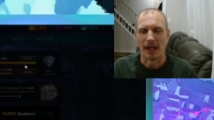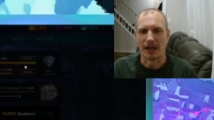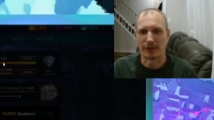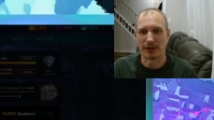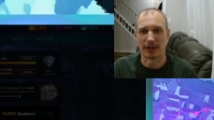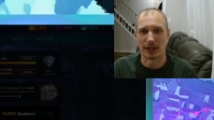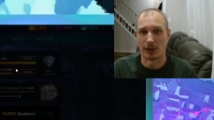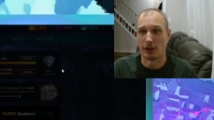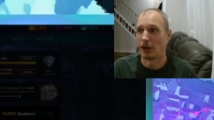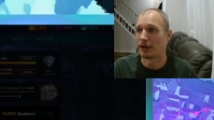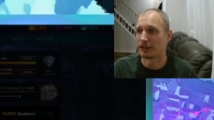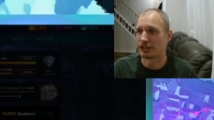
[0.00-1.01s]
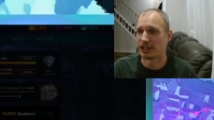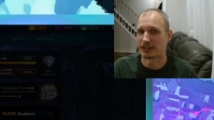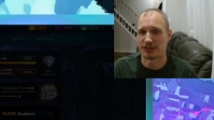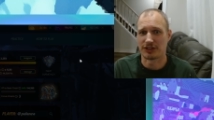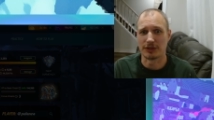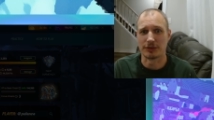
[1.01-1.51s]
I think I got a lot of
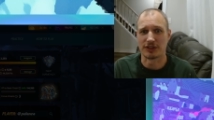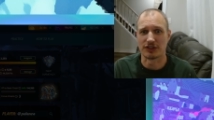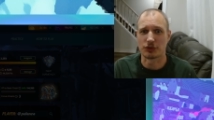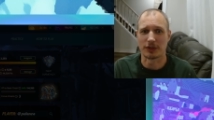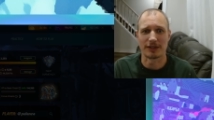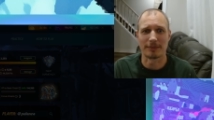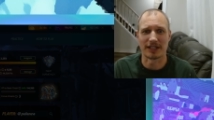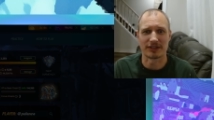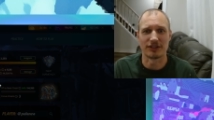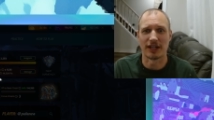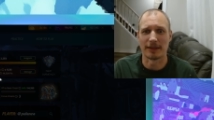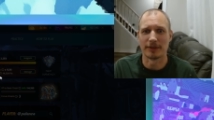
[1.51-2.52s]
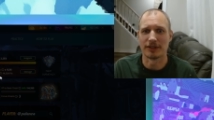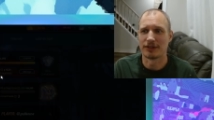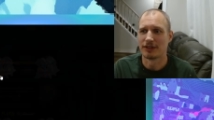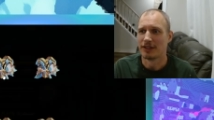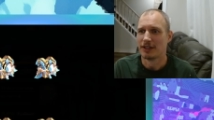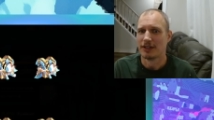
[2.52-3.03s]
chests too since switching back to diamond.
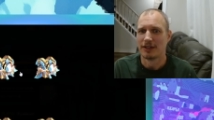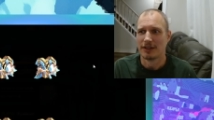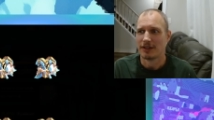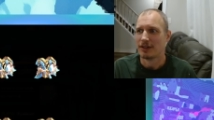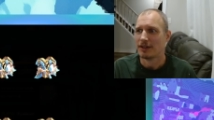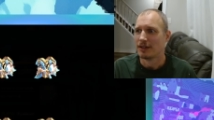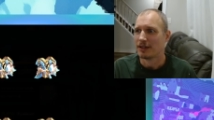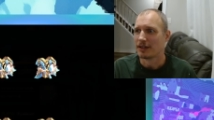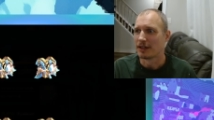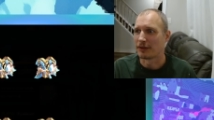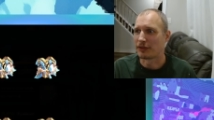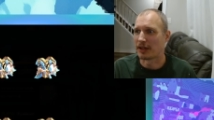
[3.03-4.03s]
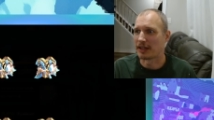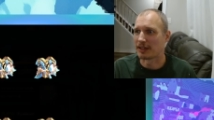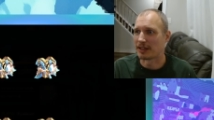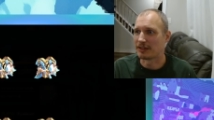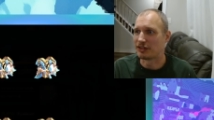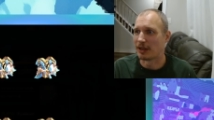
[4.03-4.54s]
I think I get
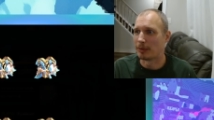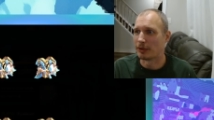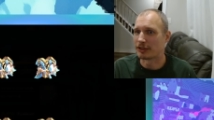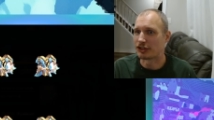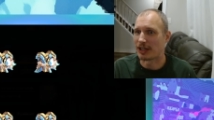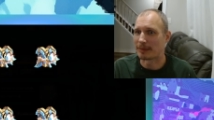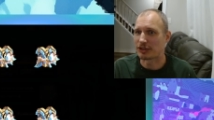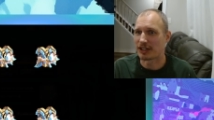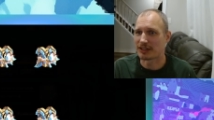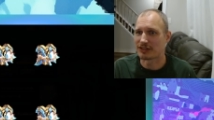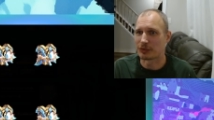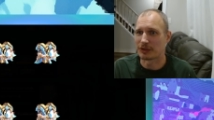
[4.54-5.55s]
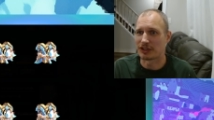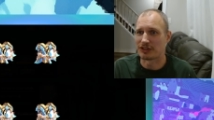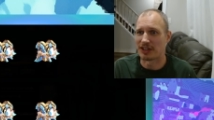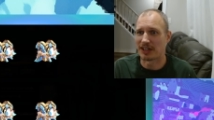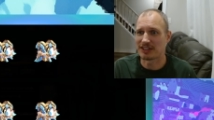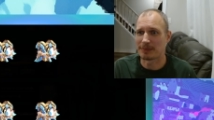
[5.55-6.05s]
like double the champ chest, which is nice